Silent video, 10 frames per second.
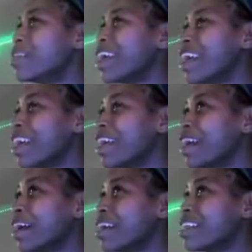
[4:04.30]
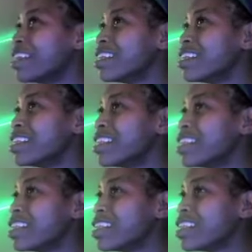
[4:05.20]

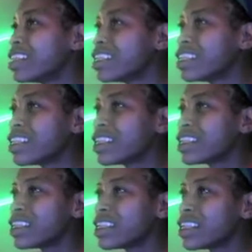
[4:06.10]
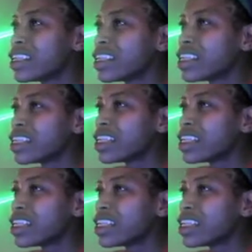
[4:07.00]
[no speech]